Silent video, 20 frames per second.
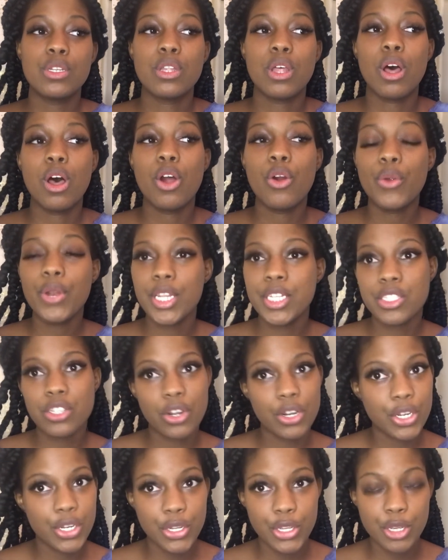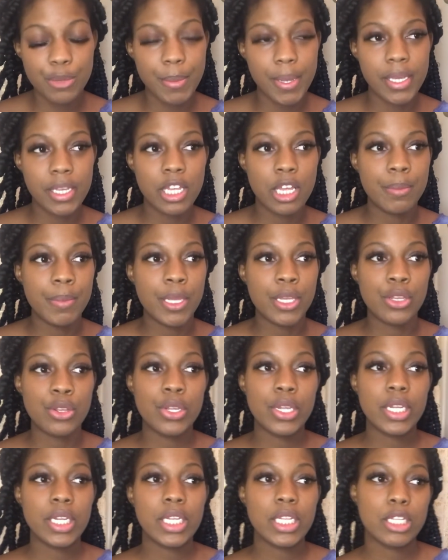already starting to do your makeup and you're
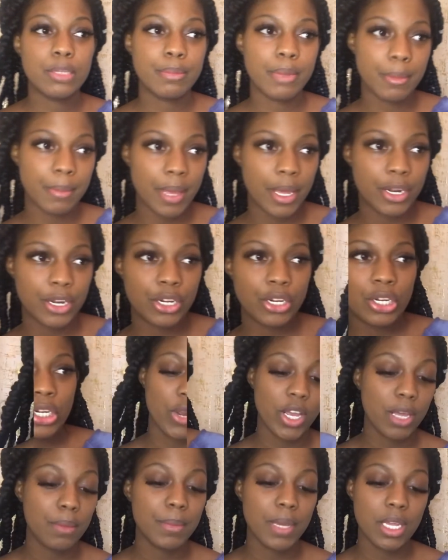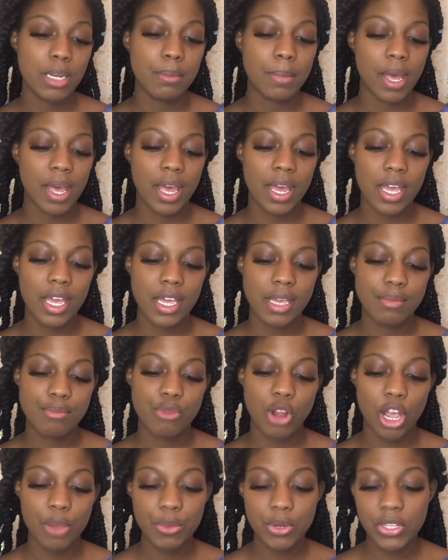getting a little bit better, I recommend my primer